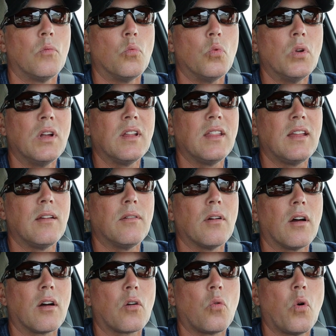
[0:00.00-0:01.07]

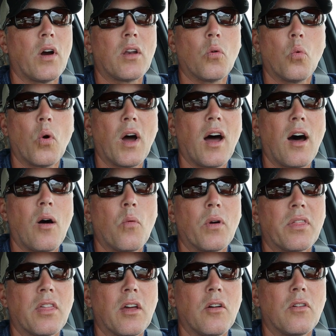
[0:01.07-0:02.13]
quite a while
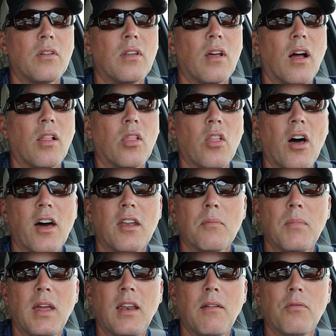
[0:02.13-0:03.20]
without a lot
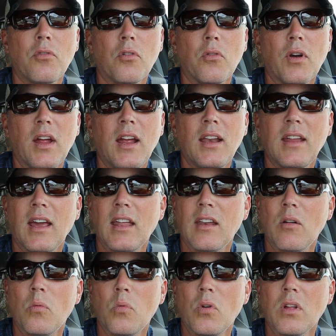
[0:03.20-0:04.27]
of meaningful rain,
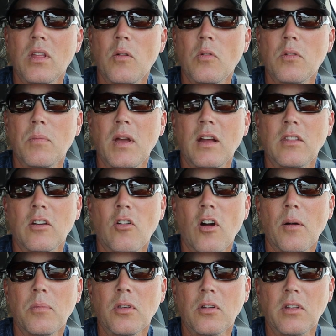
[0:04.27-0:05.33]
and it really was making the
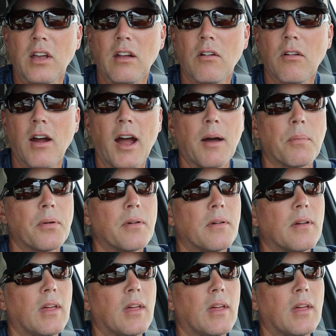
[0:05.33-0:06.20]
crops look like crap.